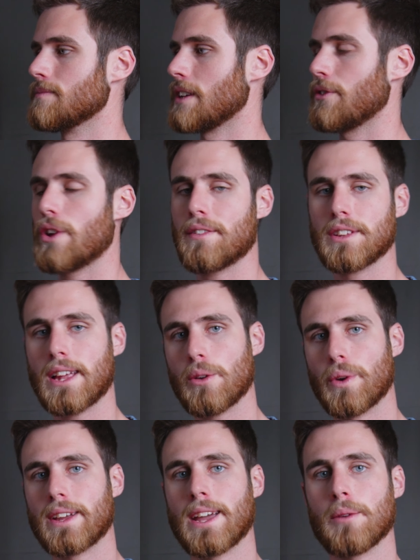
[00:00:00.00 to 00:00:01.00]
if you have a
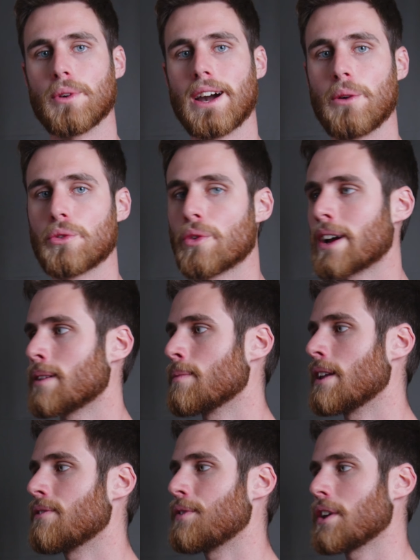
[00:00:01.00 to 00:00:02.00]
lightweight camera, I would
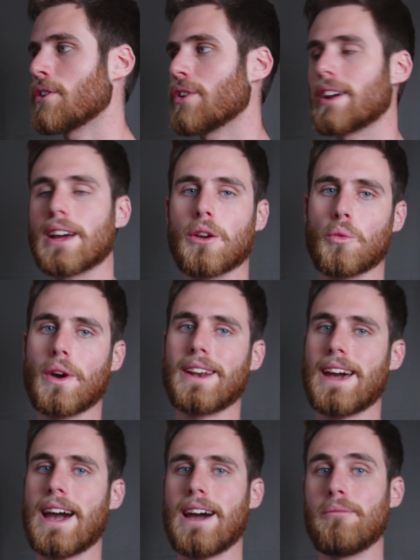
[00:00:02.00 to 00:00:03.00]
recommend figuring out a way
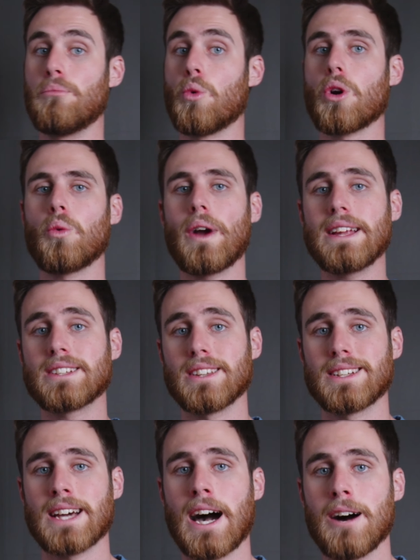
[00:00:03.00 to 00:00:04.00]
to add more weight to
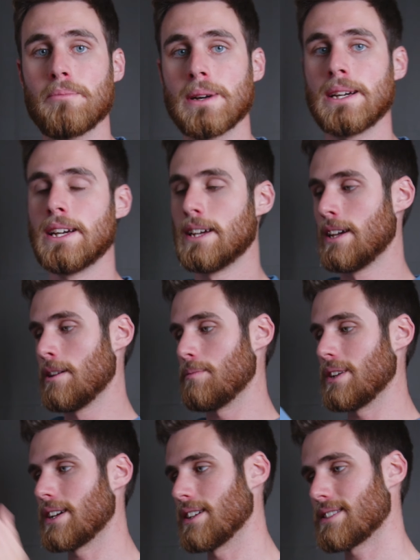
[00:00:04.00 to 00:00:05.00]
the top,
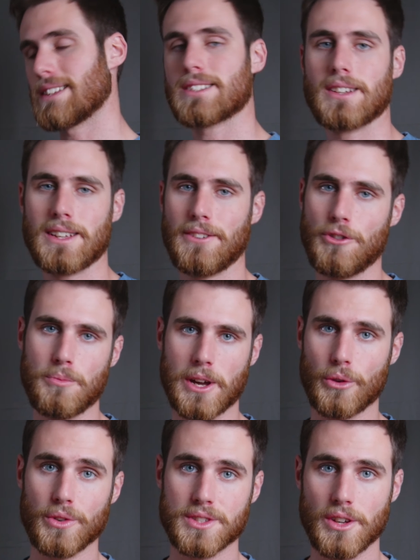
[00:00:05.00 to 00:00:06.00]
because that's going to give you
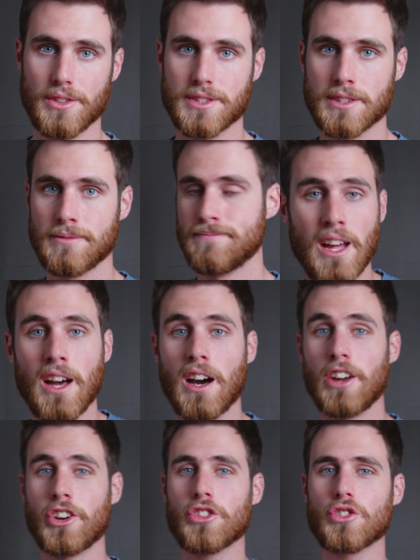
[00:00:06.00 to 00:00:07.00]
better results.
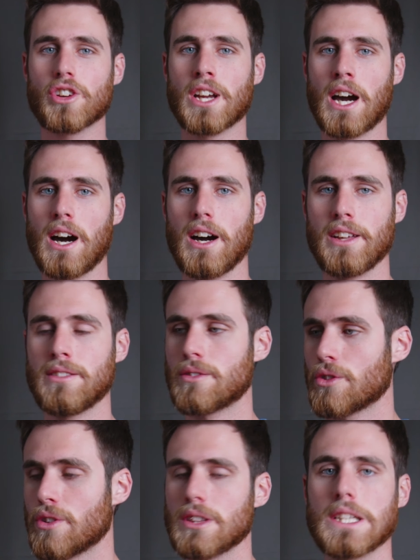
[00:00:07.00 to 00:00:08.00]
Another con,
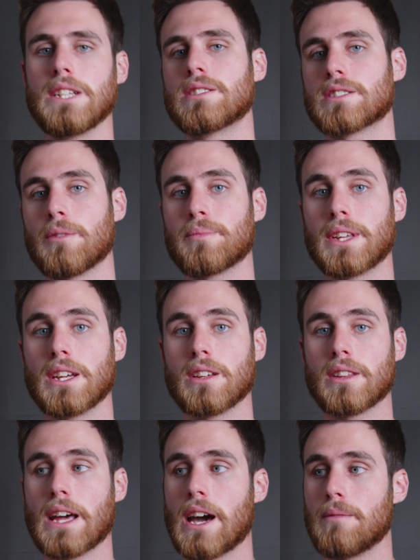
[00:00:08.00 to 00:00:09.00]
or at least
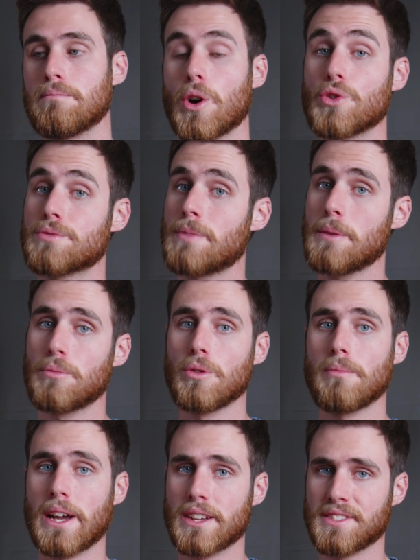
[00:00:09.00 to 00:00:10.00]
something that most
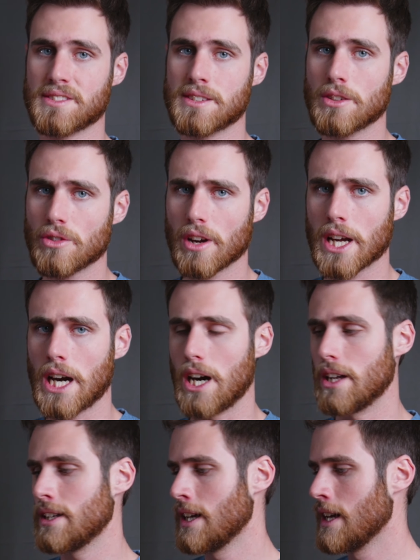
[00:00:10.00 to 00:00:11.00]
people might consider a
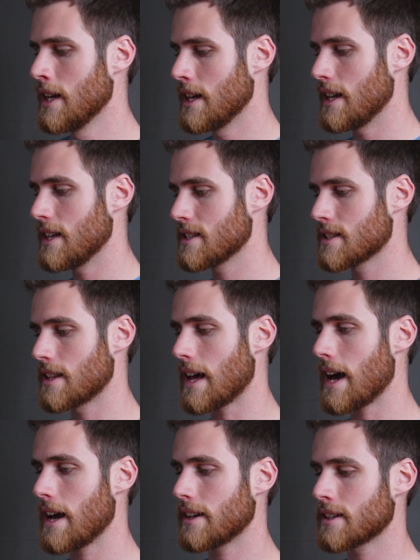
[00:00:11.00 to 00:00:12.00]
con, is
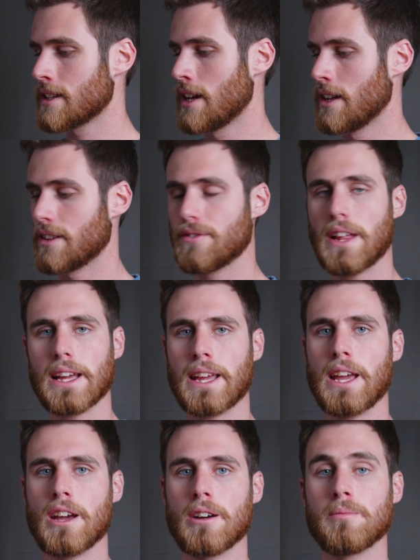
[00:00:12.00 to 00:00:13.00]
that the
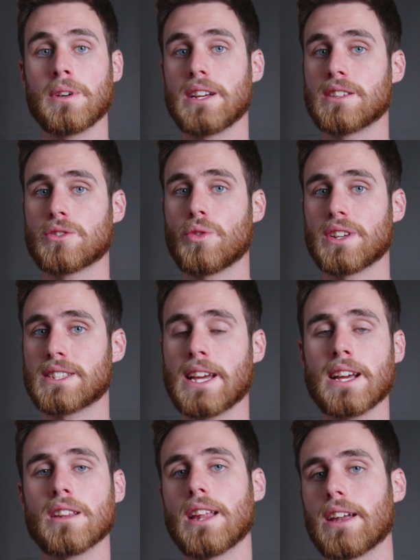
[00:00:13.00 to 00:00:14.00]
FLYCAM is going to
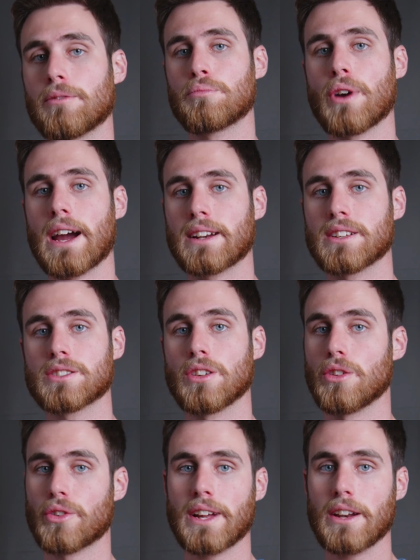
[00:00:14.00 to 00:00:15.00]
take a lot practice to
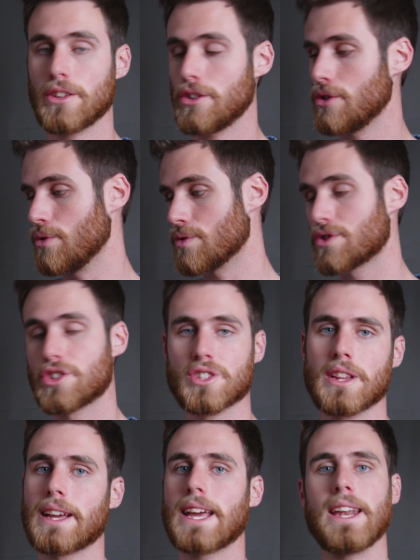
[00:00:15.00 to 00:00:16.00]
learn how to use,
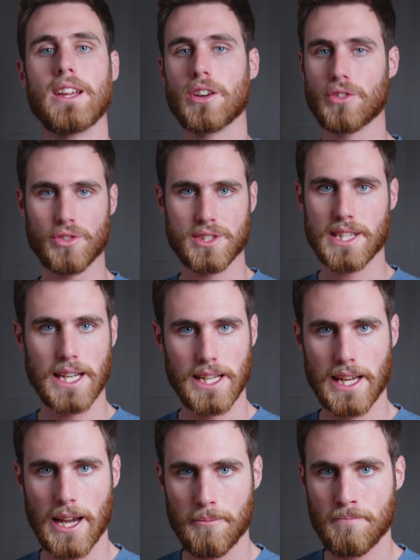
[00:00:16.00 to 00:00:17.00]
just like any other
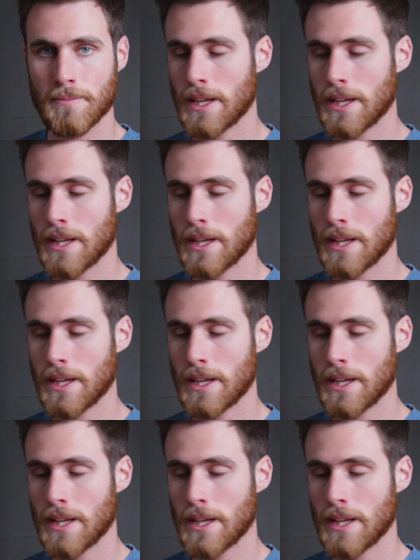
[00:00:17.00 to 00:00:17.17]
Steadicam.